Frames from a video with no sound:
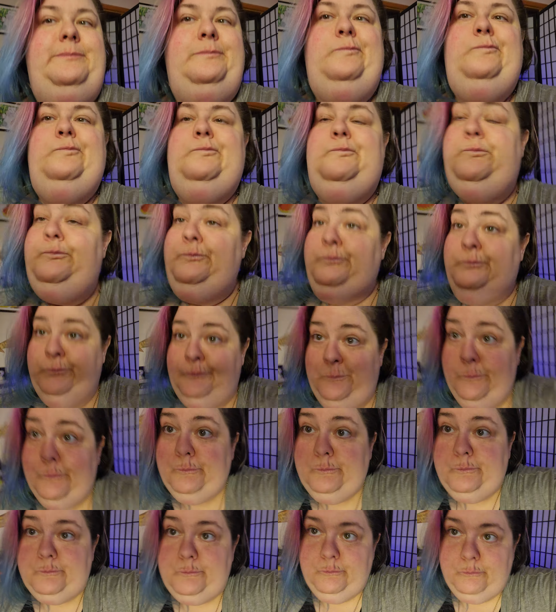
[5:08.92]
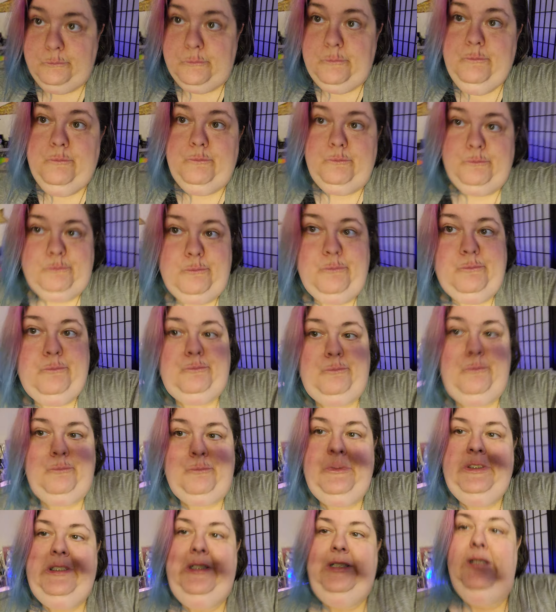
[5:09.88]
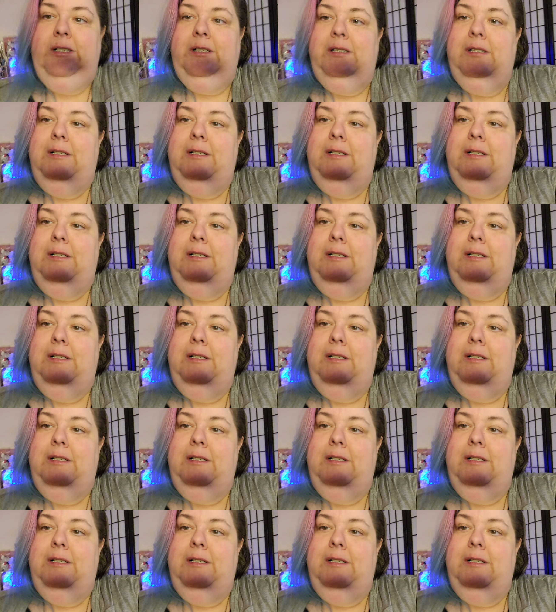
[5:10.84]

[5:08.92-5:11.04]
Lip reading: Nothing is said.